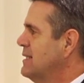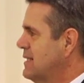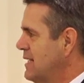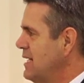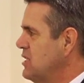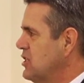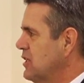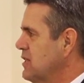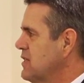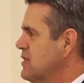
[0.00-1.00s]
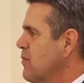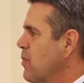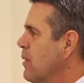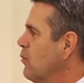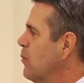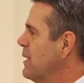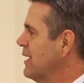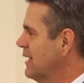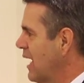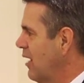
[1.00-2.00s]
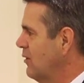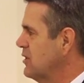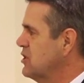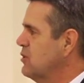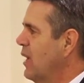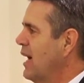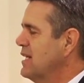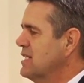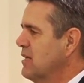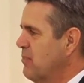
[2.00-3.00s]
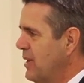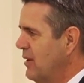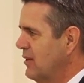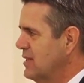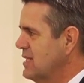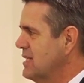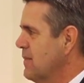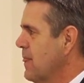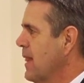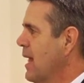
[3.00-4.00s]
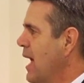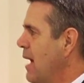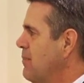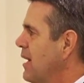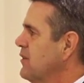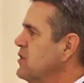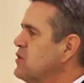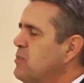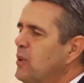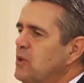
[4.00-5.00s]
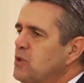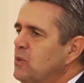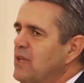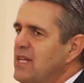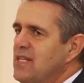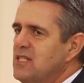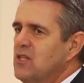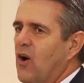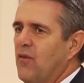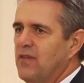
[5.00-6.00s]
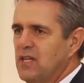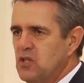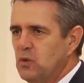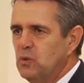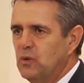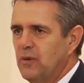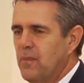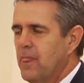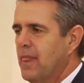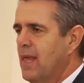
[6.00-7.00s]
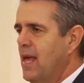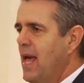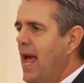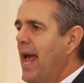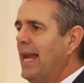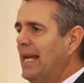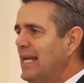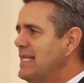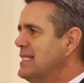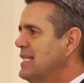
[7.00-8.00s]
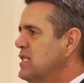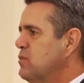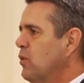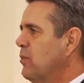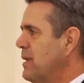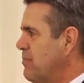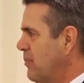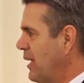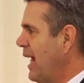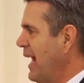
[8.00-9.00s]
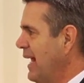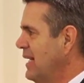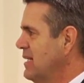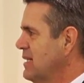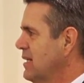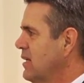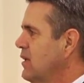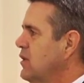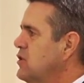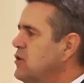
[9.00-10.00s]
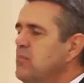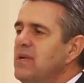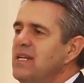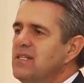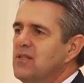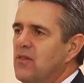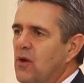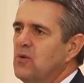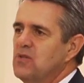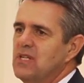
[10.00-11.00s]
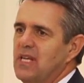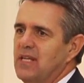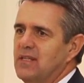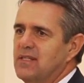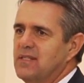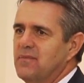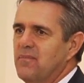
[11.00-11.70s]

teachers will be encouraged to ask parents about the spiritual needs of their children, and lessons will be planned to meet those needs.